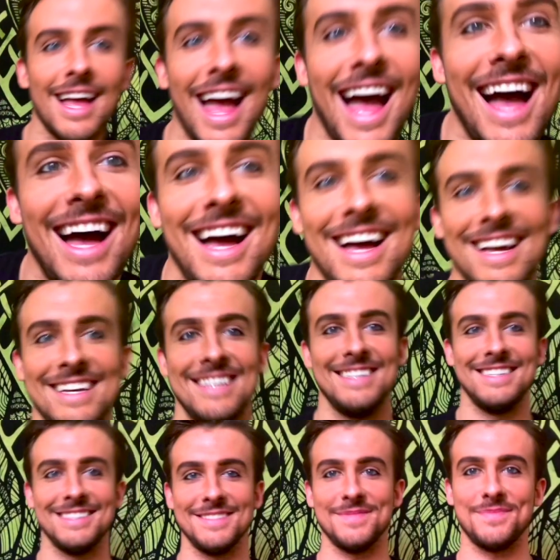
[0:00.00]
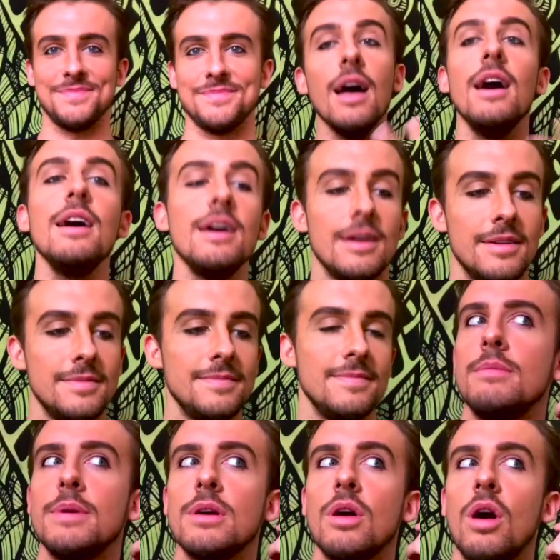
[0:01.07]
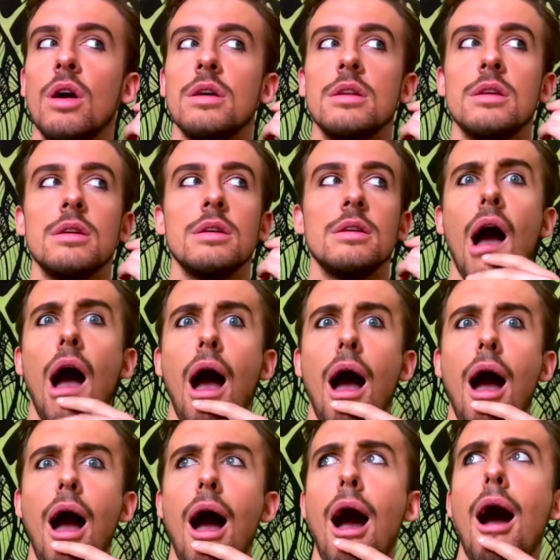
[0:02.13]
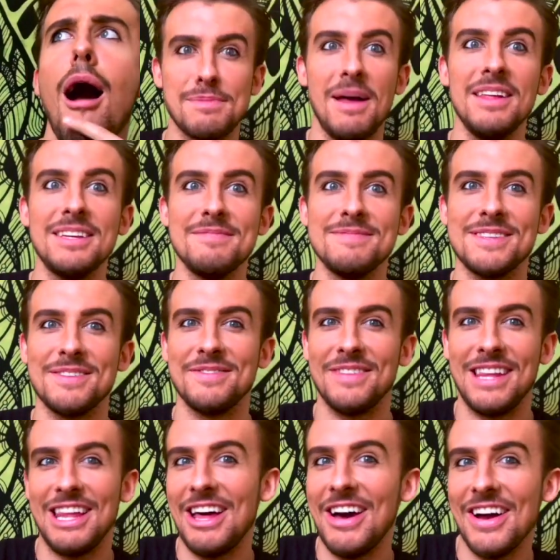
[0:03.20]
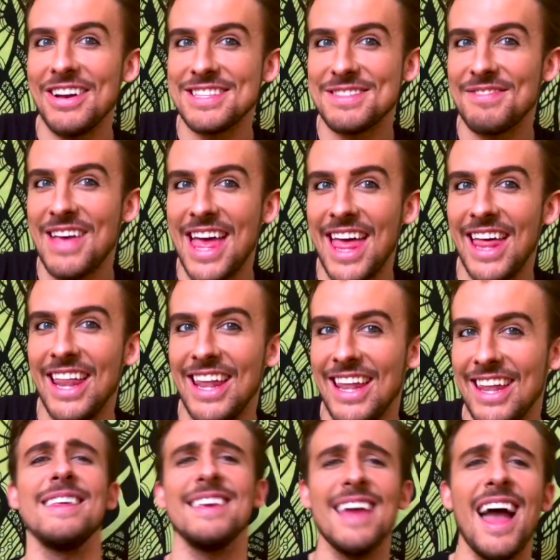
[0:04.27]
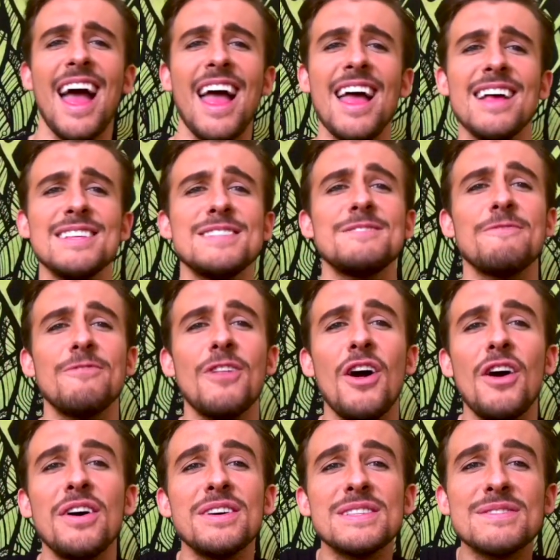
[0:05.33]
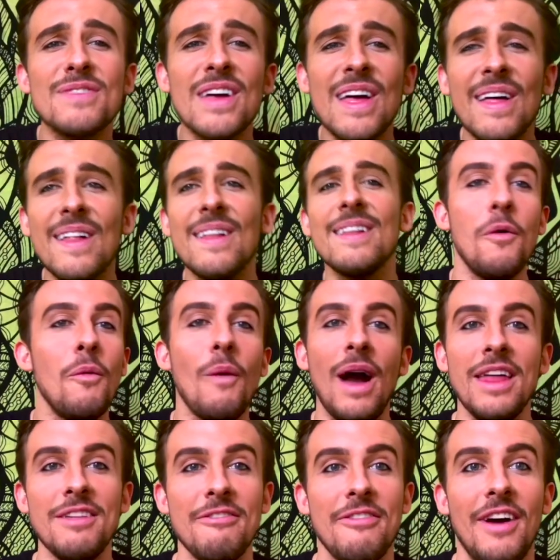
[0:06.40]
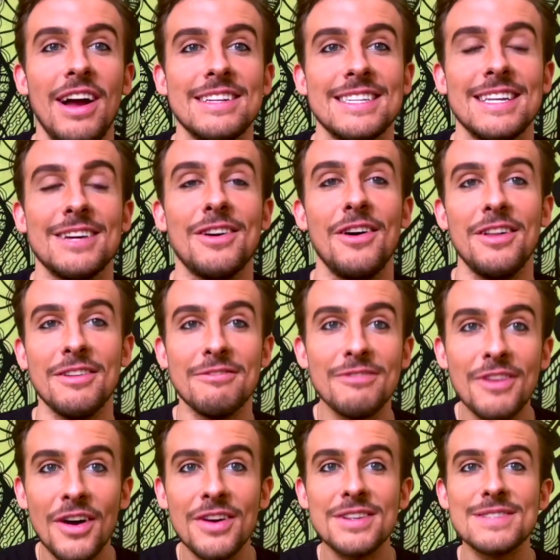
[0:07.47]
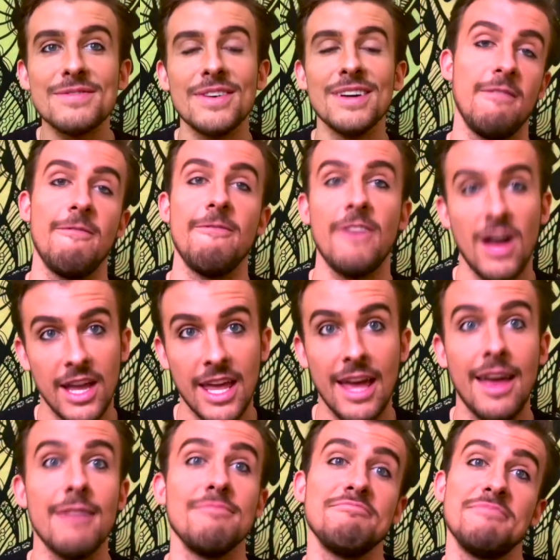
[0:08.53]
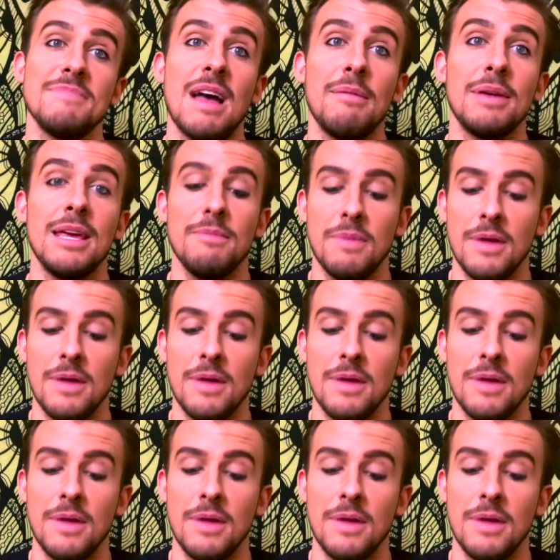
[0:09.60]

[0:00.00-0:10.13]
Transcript: Hi. Oh my god. Welcome to Vlogsville. Yes, Vlogsville. Why the fuck did I call it Vlogsville? Fuck it. I'm keeping